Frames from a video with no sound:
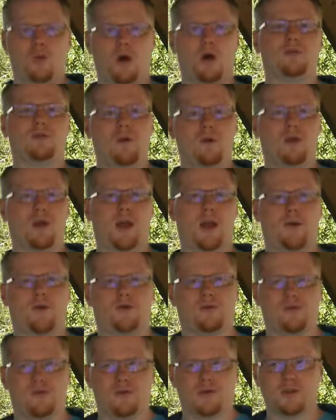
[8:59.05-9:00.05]
well-known
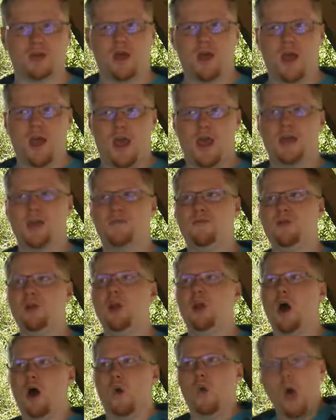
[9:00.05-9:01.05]
characters, and even,
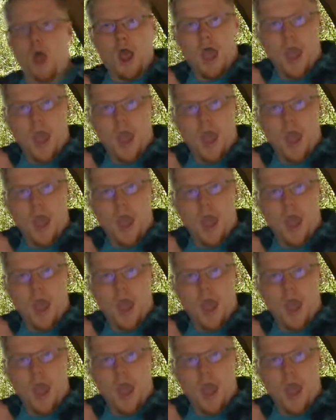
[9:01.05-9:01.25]
you know,